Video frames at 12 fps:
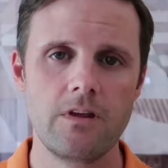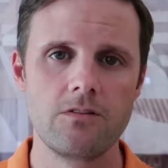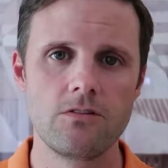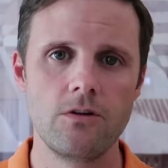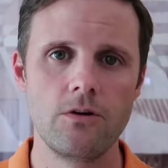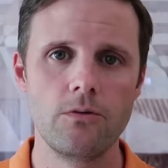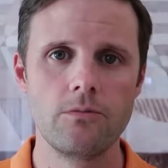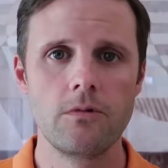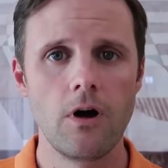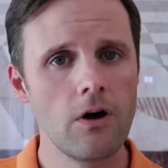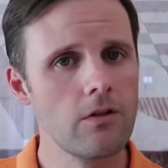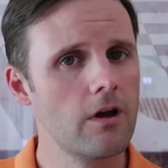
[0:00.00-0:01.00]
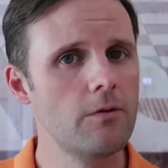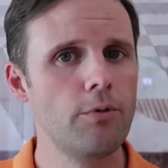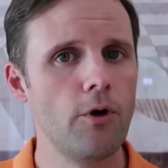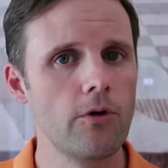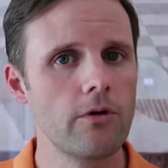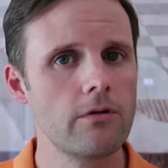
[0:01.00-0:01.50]
So online
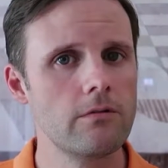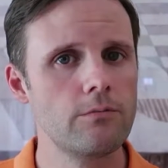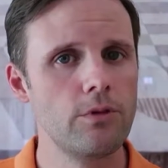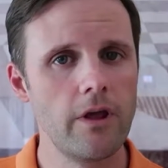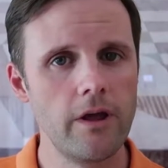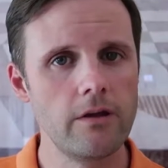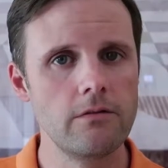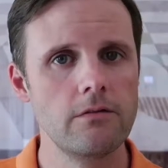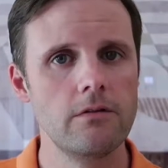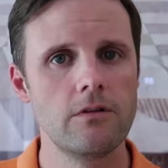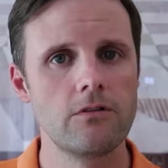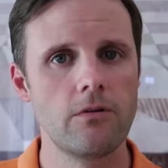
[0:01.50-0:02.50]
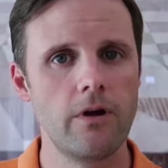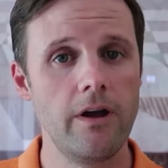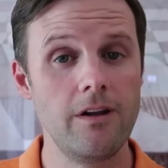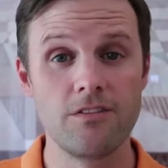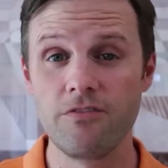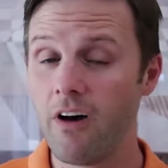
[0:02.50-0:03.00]
poker, play it, it's
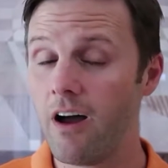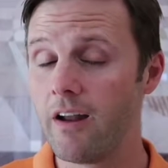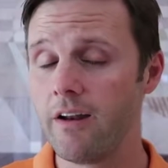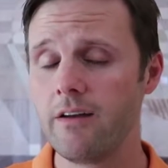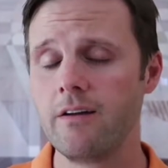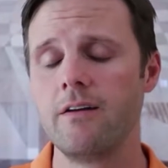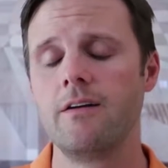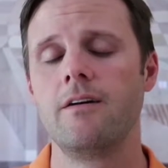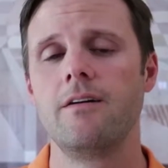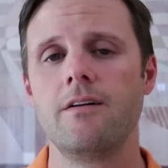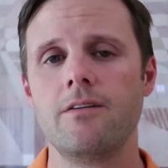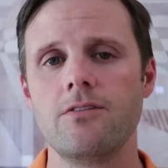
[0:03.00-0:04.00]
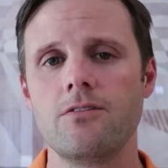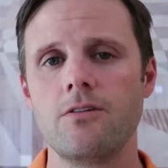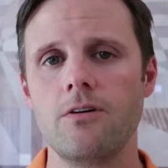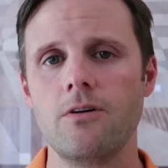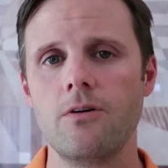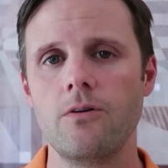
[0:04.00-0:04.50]
great, it's fun.
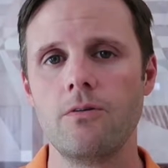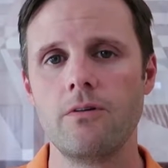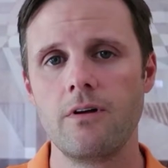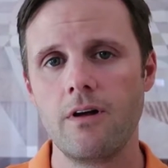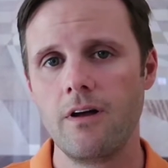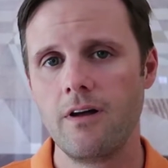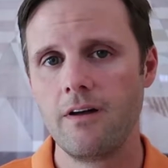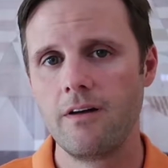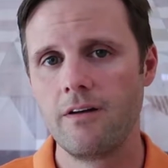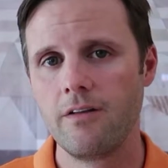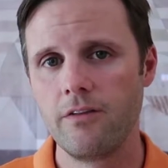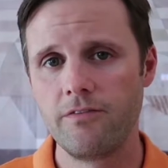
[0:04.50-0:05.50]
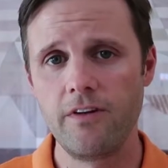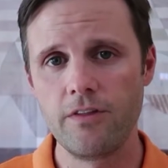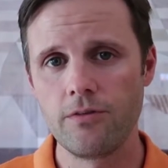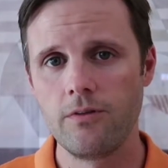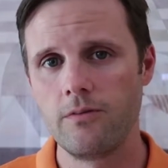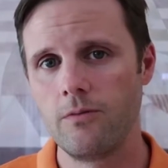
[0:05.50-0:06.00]
So the
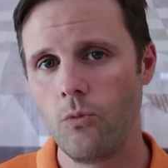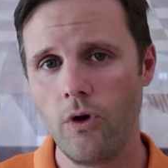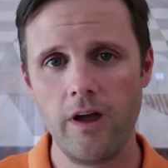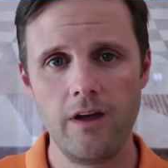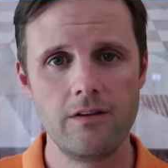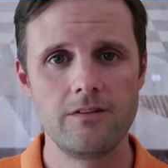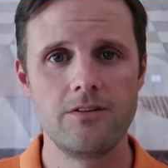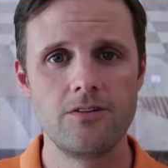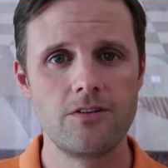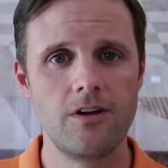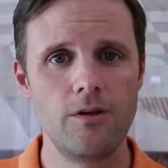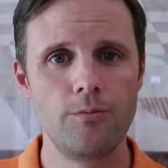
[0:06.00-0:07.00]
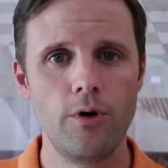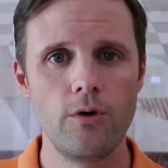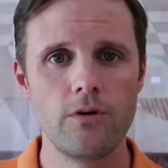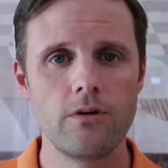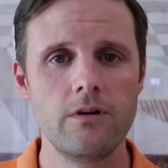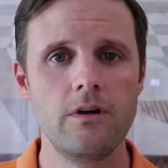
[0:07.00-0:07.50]
fifth way to study
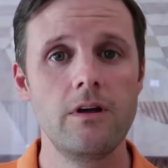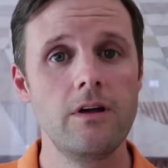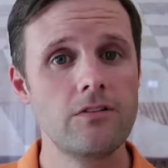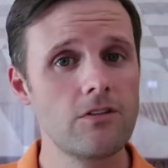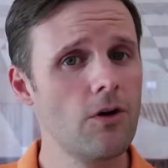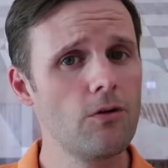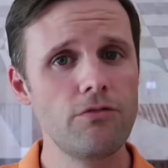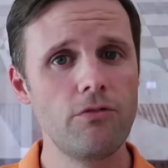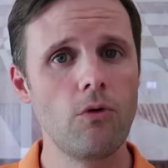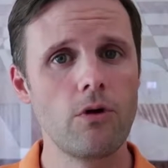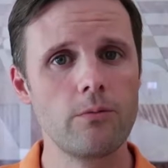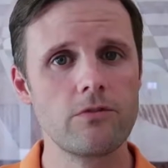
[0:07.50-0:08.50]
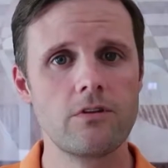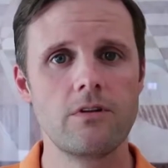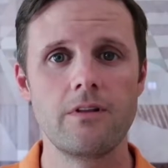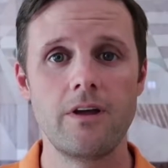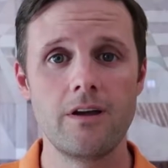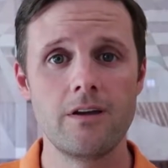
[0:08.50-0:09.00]
poker is to go to forums,
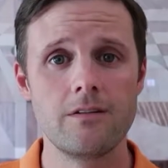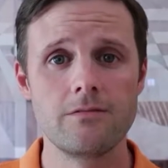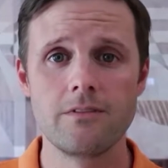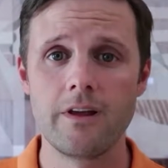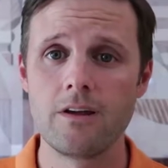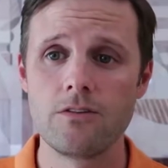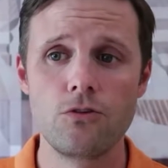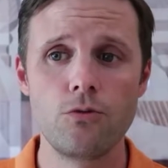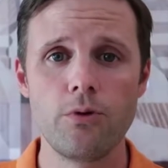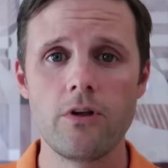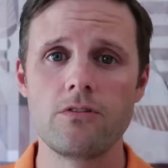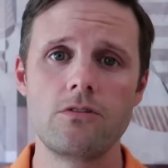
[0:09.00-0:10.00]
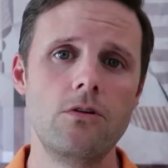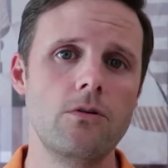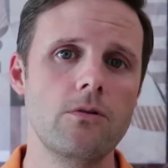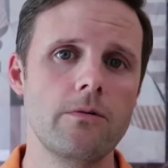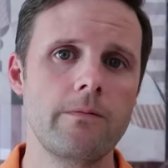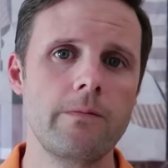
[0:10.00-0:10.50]
like
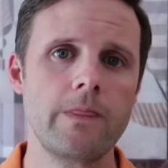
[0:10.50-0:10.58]
2+2.